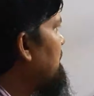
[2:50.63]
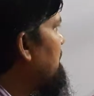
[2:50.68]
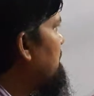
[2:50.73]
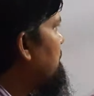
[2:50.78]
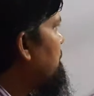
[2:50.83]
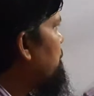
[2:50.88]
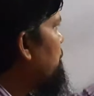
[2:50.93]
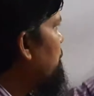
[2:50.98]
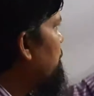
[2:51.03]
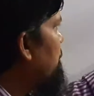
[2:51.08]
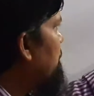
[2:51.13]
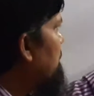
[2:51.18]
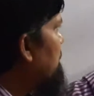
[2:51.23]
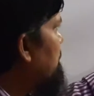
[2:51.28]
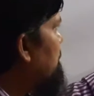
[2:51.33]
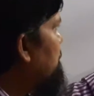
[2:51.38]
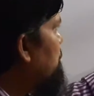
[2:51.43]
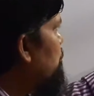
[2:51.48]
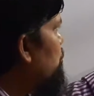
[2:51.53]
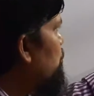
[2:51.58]

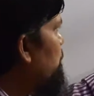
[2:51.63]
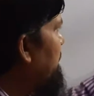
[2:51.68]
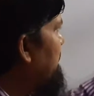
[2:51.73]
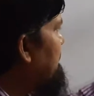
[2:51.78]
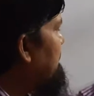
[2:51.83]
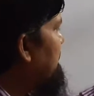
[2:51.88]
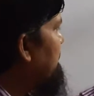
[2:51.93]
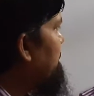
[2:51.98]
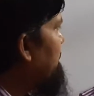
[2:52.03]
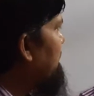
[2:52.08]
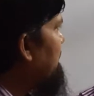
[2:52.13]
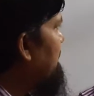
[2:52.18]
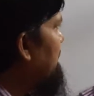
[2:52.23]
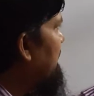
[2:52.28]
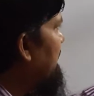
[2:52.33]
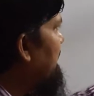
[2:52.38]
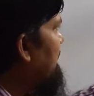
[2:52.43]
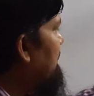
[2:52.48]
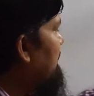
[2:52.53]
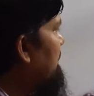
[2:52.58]
So 2 by 7,
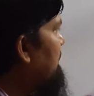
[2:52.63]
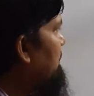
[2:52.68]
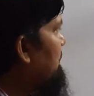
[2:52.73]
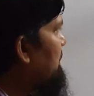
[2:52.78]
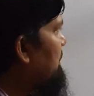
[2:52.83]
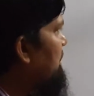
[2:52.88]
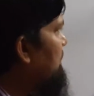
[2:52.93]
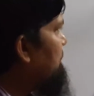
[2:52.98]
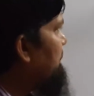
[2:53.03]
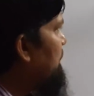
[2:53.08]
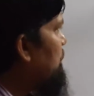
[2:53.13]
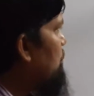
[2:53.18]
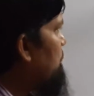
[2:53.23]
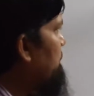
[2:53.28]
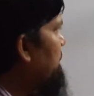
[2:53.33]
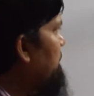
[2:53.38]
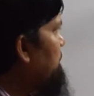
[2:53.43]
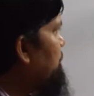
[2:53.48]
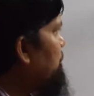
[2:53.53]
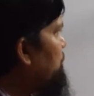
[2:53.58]
if I
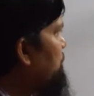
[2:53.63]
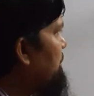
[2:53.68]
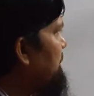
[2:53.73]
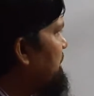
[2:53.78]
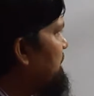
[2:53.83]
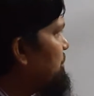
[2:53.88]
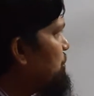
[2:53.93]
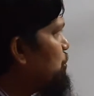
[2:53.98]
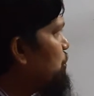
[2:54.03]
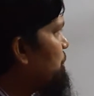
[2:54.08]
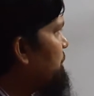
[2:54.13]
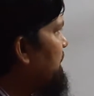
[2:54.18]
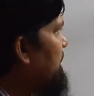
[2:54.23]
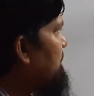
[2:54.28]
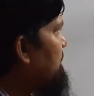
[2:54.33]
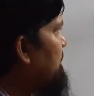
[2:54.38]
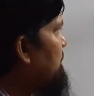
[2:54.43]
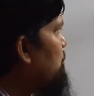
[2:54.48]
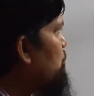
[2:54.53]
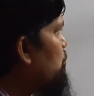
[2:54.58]
compare between these two
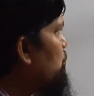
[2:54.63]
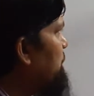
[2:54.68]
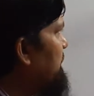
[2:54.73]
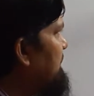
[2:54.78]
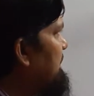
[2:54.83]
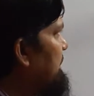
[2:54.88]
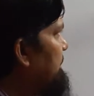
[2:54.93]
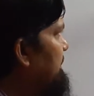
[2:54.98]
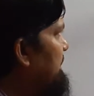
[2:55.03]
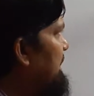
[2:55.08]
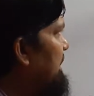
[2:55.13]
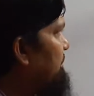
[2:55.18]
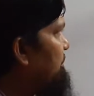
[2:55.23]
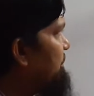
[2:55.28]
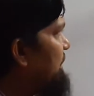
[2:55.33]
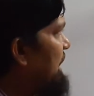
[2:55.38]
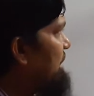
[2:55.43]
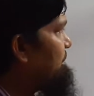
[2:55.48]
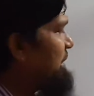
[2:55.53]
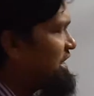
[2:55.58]
fractions, 2 by 7 and
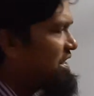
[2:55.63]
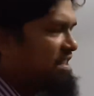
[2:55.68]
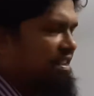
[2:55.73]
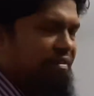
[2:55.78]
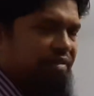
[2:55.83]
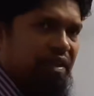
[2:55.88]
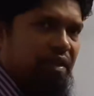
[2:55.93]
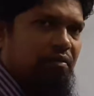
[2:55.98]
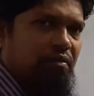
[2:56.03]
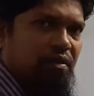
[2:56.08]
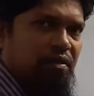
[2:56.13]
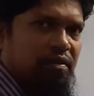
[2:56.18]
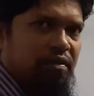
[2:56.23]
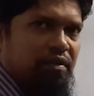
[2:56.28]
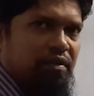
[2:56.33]
5 by 7,